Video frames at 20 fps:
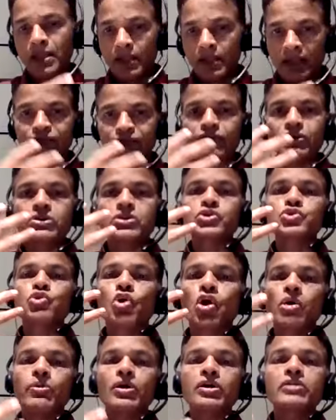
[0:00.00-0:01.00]
if we
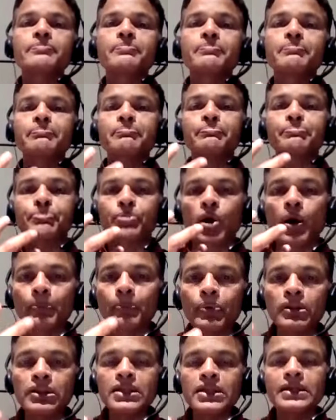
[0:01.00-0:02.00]
talk about
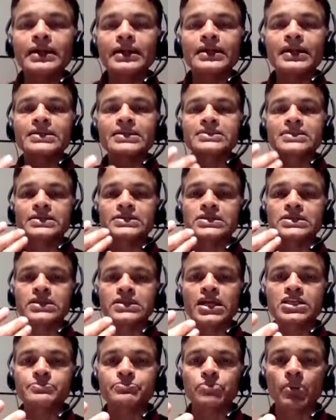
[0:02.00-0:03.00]
properly getting
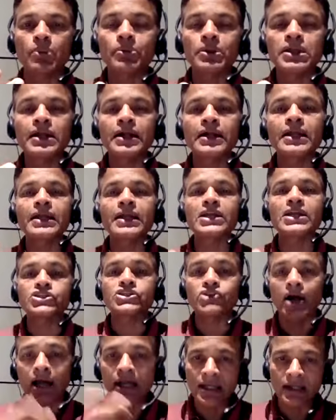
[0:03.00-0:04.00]
sensitized, properly getting
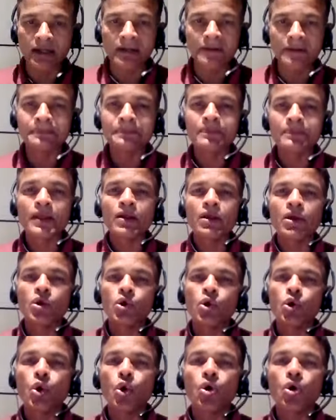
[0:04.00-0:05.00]
agile
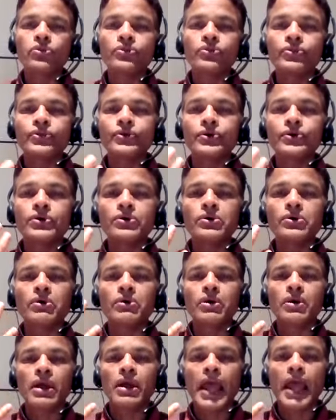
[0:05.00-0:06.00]
on the
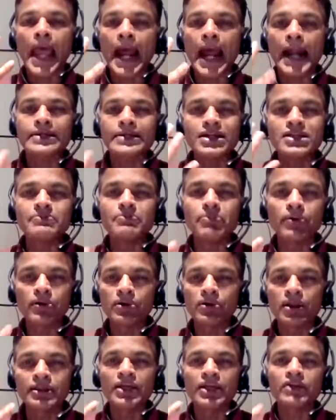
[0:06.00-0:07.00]
added
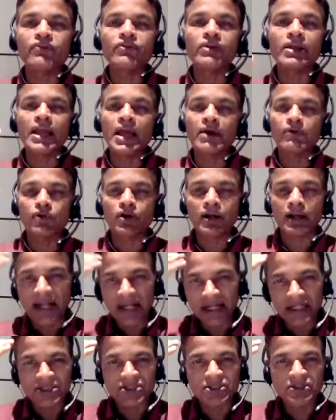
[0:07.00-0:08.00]
burden that we have on
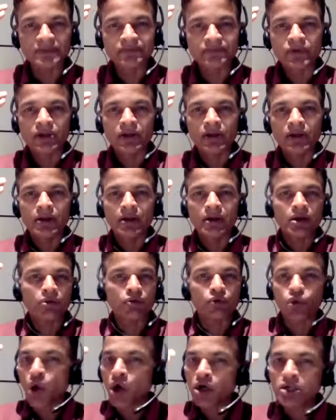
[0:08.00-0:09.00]
head,
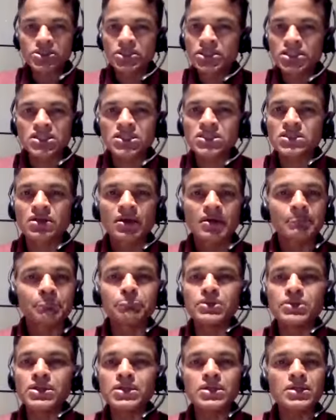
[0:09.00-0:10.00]
not just
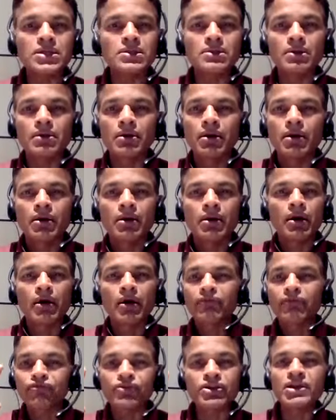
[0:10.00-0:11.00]
be
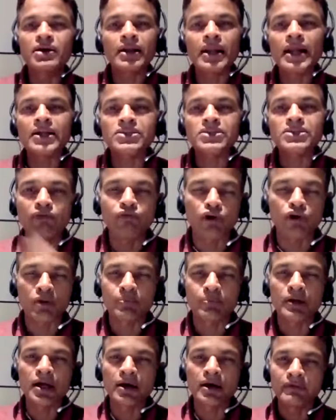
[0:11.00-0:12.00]
figureheads of
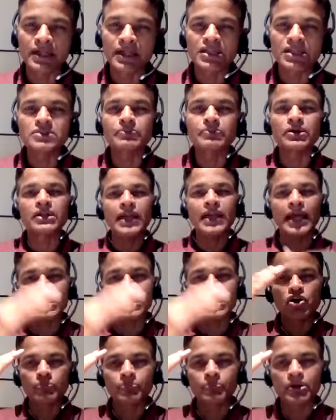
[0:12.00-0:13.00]
corporate governance, but carry
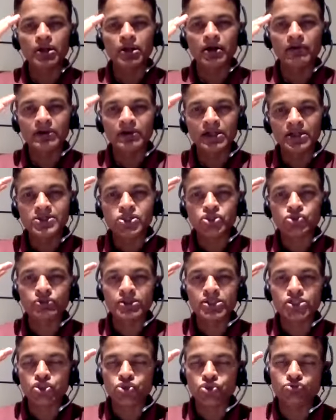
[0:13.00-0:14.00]
corporate governance to
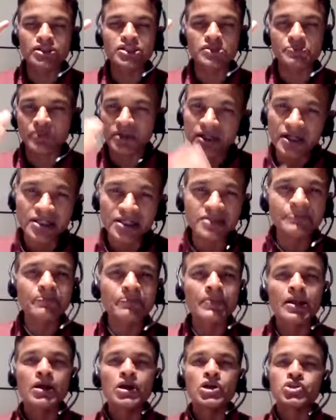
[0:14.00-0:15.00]
its truest spirit,
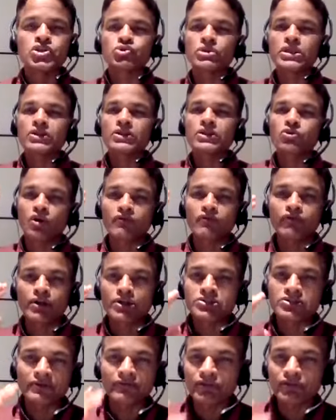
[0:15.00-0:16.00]
so that
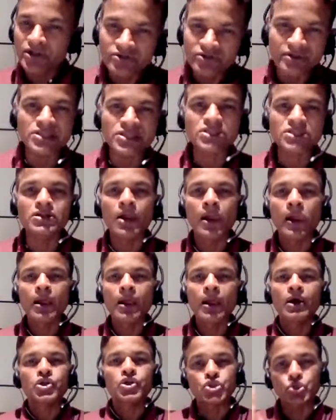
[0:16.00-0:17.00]
conflicts of interest
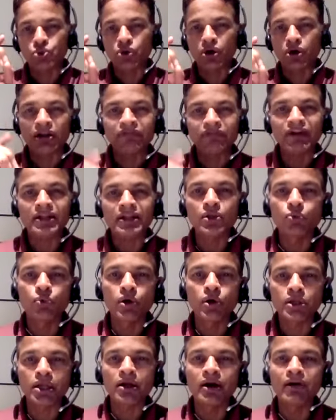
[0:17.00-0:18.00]
do not affect the
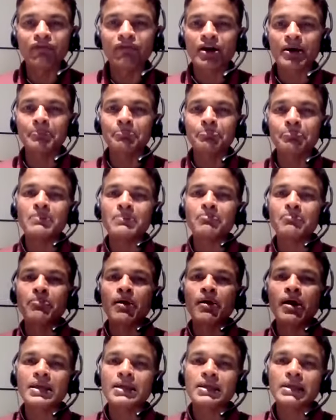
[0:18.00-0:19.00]
working of company
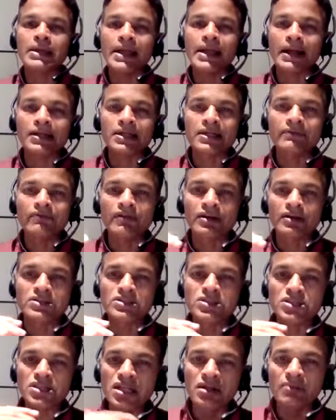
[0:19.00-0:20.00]
by active
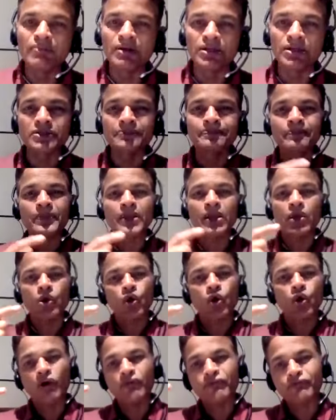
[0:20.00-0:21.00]
concealment
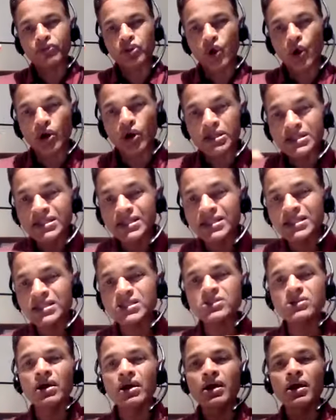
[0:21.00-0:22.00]
of not
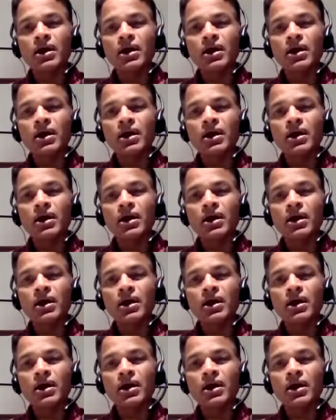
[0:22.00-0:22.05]
just